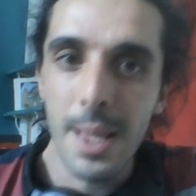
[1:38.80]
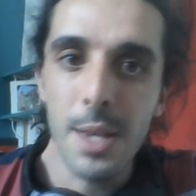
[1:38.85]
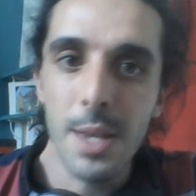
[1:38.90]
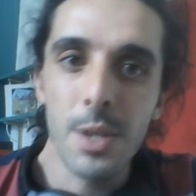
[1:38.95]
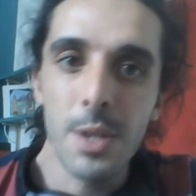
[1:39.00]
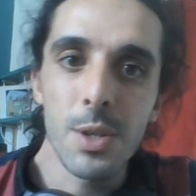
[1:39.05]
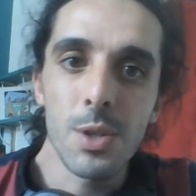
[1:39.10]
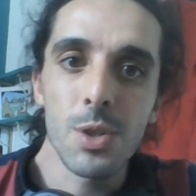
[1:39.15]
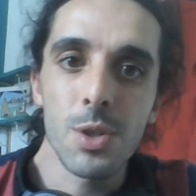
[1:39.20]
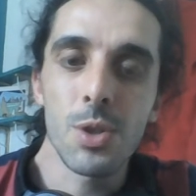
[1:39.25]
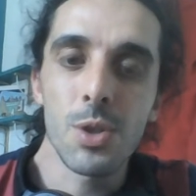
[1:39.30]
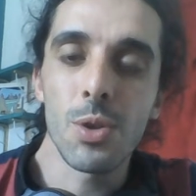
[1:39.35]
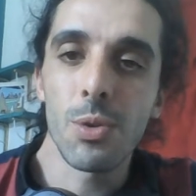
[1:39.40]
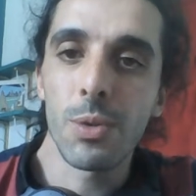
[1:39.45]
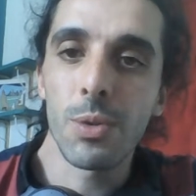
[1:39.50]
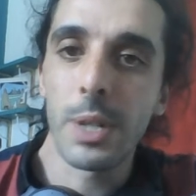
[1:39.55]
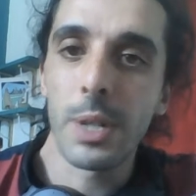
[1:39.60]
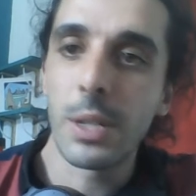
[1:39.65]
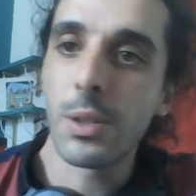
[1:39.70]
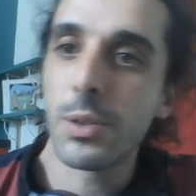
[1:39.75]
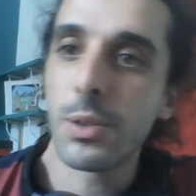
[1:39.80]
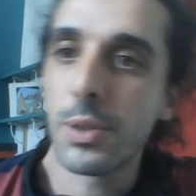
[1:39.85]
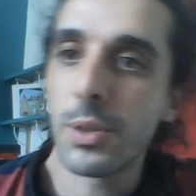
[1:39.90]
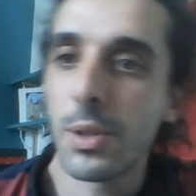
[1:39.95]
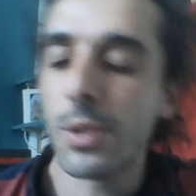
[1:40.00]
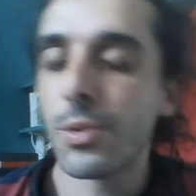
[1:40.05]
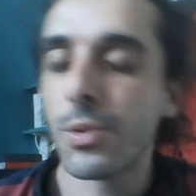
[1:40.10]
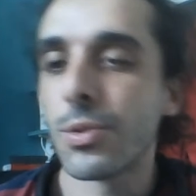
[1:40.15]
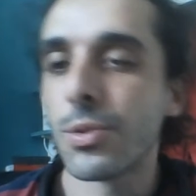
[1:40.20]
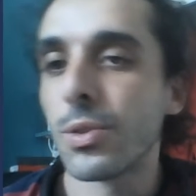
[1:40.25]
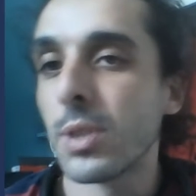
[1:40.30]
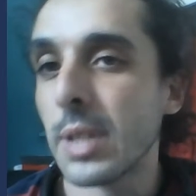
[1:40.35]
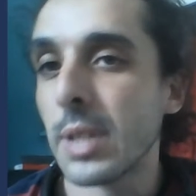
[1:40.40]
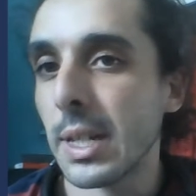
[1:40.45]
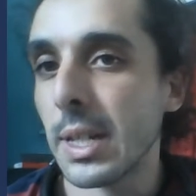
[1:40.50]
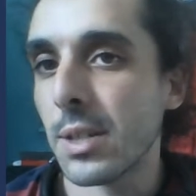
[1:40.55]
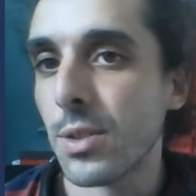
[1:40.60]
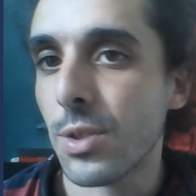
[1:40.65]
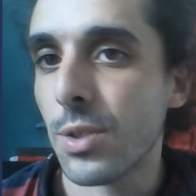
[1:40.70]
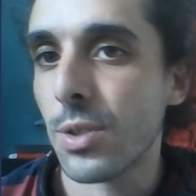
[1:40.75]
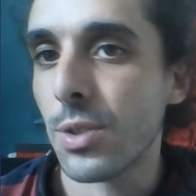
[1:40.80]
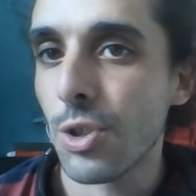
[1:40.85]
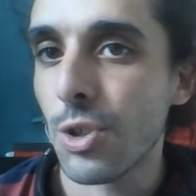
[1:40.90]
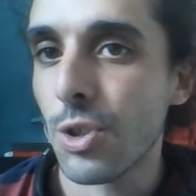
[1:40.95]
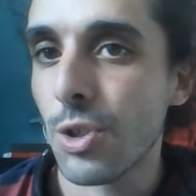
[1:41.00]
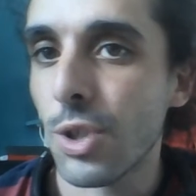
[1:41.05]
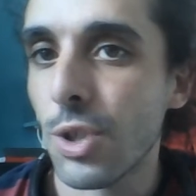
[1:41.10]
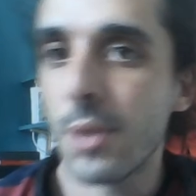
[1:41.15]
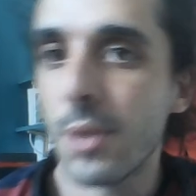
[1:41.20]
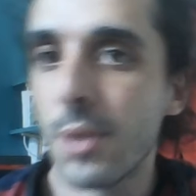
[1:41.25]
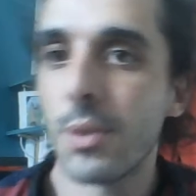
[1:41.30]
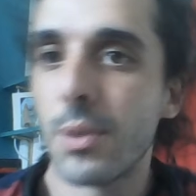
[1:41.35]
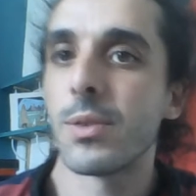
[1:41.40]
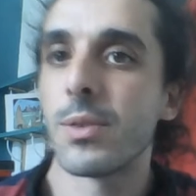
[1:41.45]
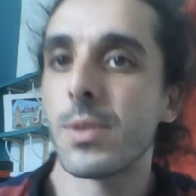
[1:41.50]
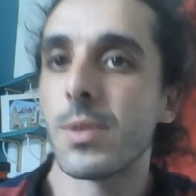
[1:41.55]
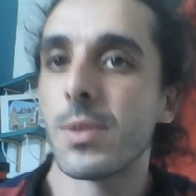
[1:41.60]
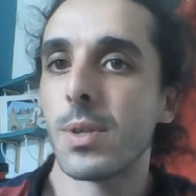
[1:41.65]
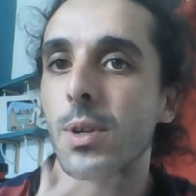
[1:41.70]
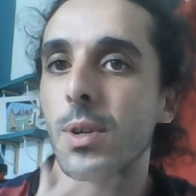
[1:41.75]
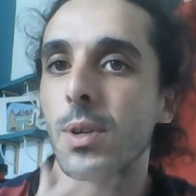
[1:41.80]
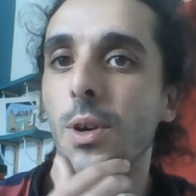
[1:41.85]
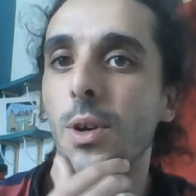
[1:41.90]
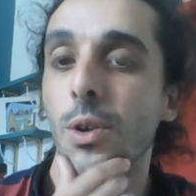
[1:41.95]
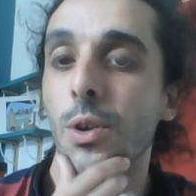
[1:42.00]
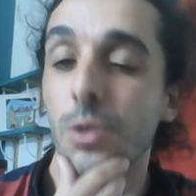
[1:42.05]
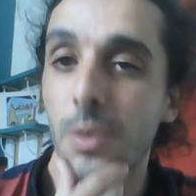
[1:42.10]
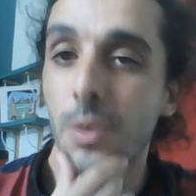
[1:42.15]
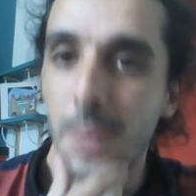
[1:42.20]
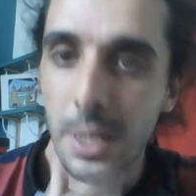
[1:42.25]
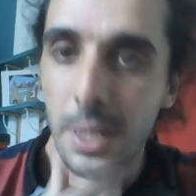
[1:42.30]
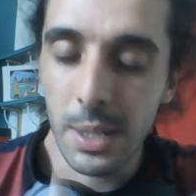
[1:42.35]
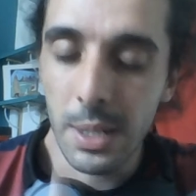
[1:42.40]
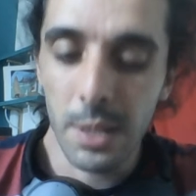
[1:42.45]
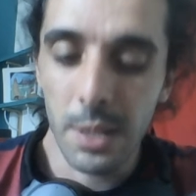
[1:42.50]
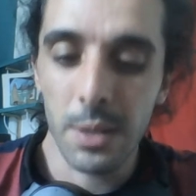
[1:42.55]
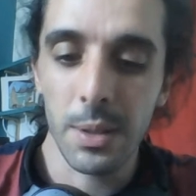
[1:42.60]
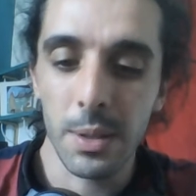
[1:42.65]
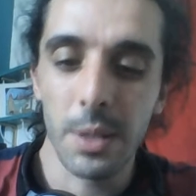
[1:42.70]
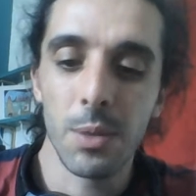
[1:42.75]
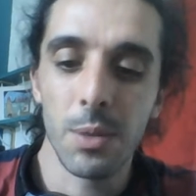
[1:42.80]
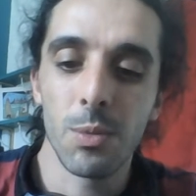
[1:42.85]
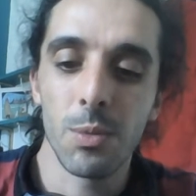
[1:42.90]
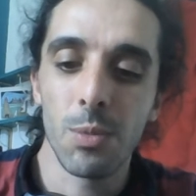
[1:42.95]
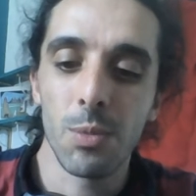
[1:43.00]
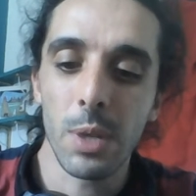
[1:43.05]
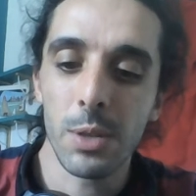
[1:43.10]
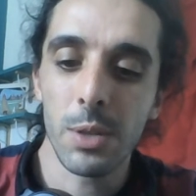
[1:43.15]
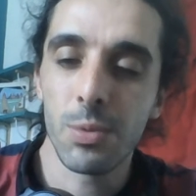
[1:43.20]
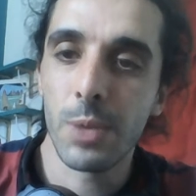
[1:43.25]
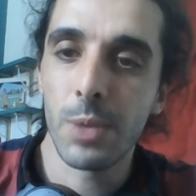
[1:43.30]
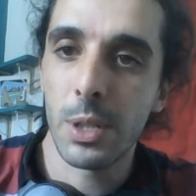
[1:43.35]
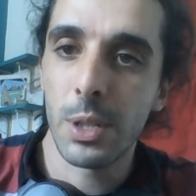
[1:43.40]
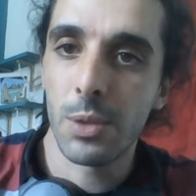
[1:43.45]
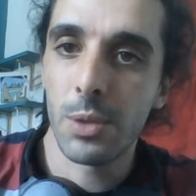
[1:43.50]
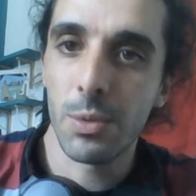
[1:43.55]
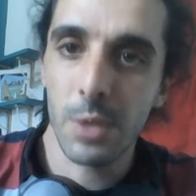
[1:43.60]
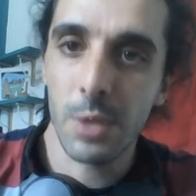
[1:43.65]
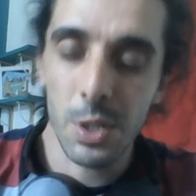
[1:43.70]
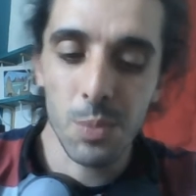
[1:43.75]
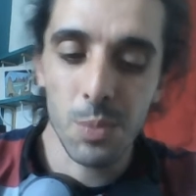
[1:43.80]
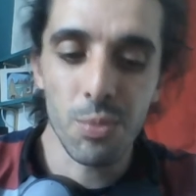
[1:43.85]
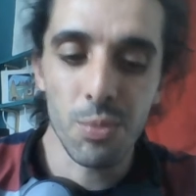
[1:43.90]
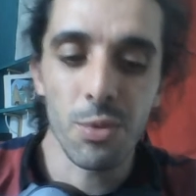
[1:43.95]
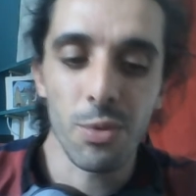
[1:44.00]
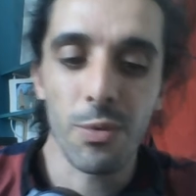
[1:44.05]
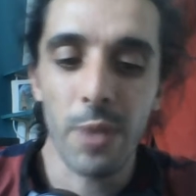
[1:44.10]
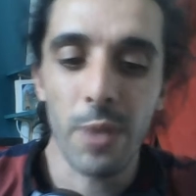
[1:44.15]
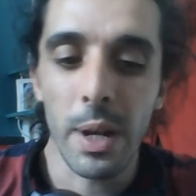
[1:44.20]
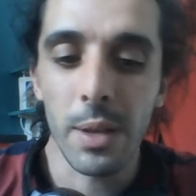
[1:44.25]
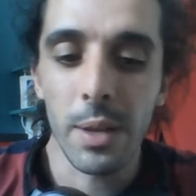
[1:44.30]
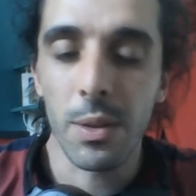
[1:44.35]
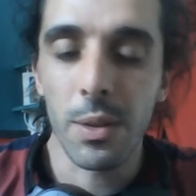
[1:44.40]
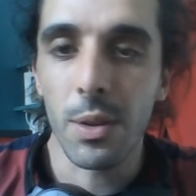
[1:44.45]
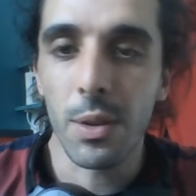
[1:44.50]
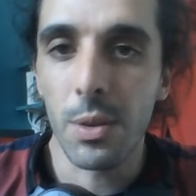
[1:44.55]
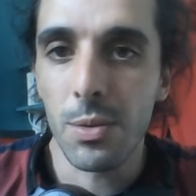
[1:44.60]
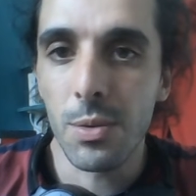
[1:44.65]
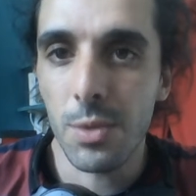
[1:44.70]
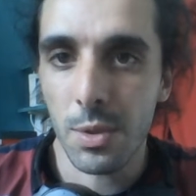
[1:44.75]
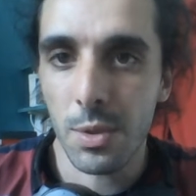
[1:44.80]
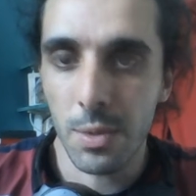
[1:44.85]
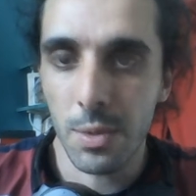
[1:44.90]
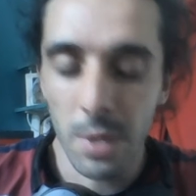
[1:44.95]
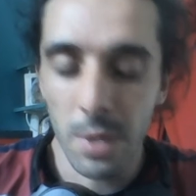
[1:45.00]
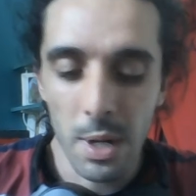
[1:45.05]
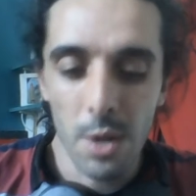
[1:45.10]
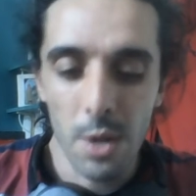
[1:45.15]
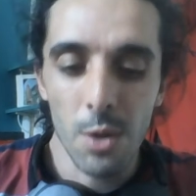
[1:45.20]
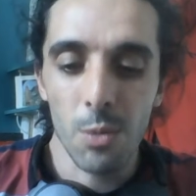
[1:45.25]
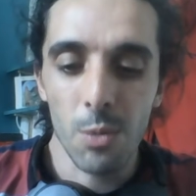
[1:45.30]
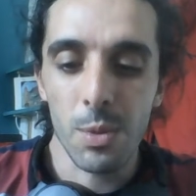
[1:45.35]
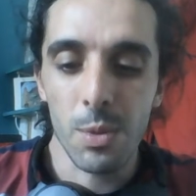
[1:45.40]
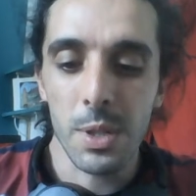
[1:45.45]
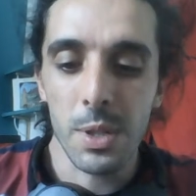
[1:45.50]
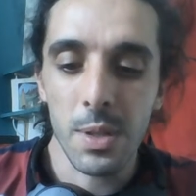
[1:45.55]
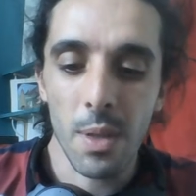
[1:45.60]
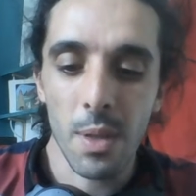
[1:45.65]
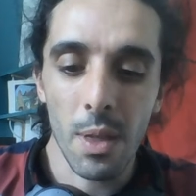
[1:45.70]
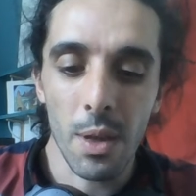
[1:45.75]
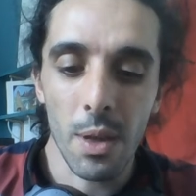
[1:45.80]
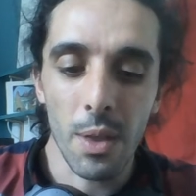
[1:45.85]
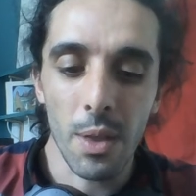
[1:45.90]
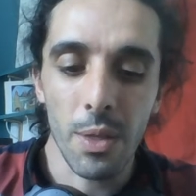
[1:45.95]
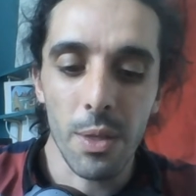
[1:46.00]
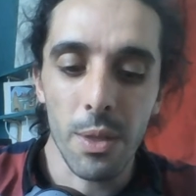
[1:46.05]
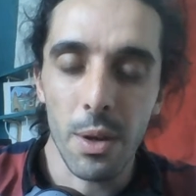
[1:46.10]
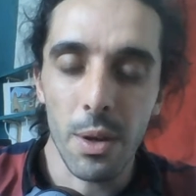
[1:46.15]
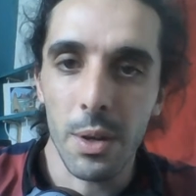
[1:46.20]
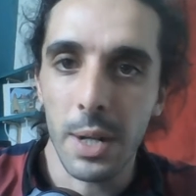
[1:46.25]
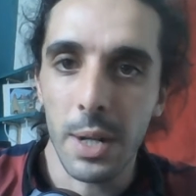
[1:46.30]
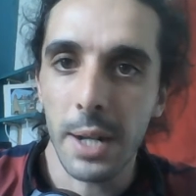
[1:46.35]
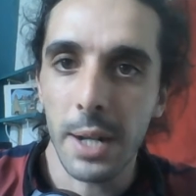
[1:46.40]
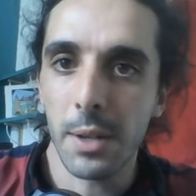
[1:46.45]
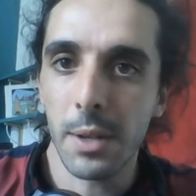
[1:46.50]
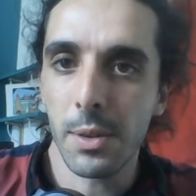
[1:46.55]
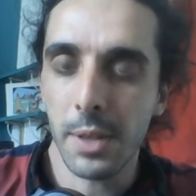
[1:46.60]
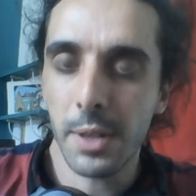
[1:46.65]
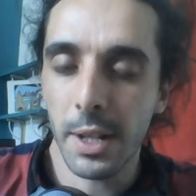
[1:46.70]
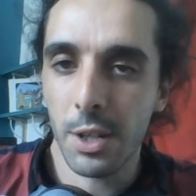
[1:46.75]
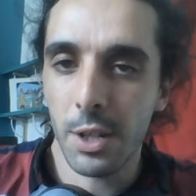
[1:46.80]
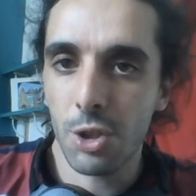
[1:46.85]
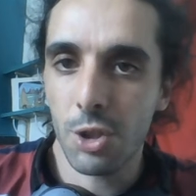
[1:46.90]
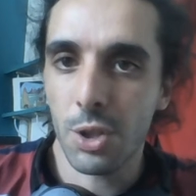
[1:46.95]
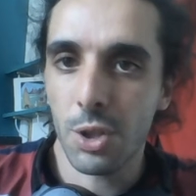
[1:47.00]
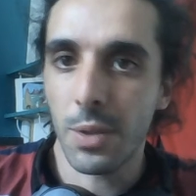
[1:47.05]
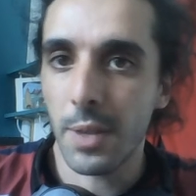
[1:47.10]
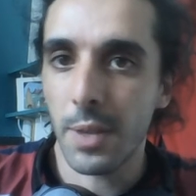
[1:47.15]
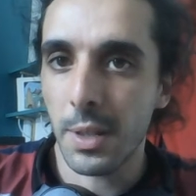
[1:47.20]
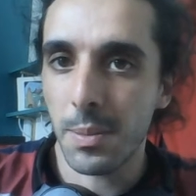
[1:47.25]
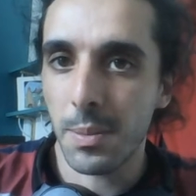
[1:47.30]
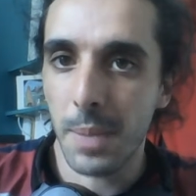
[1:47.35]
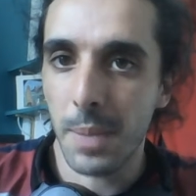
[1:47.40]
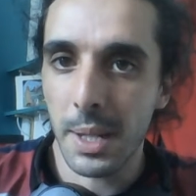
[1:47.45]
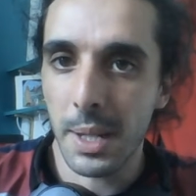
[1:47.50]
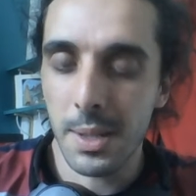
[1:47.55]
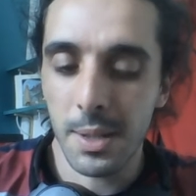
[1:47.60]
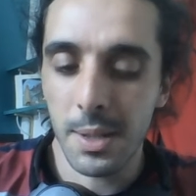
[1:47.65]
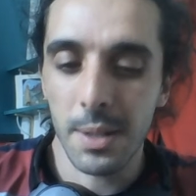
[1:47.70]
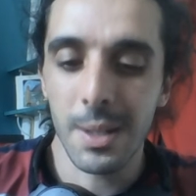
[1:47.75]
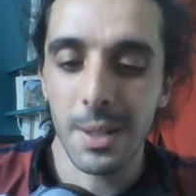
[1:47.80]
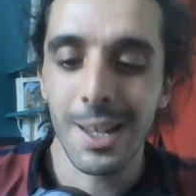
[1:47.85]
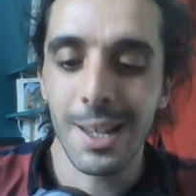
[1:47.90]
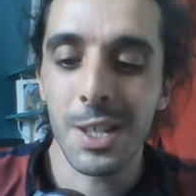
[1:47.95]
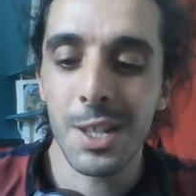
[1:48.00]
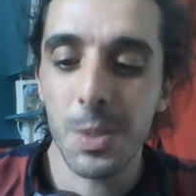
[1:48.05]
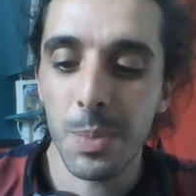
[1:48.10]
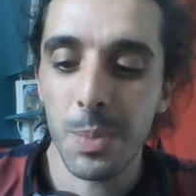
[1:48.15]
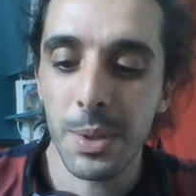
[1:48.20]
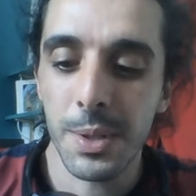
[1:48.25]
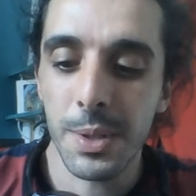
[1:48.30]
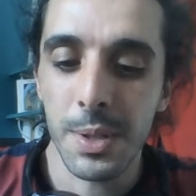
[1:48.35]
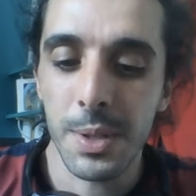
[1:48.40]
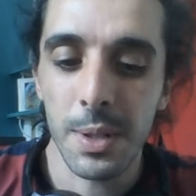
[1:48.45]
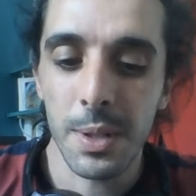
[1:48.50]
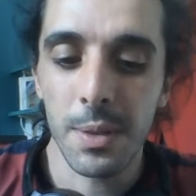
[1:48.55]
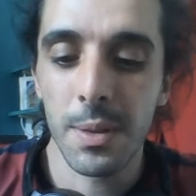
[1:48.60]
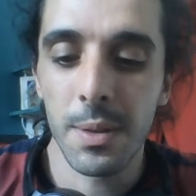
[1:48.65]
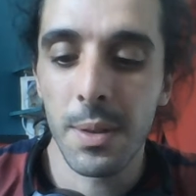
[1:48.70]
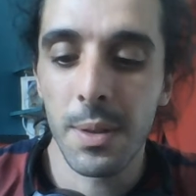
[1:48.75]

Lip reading: So in order to detect such errors automatically, what we do is provide the user with an annotation that makes it explicit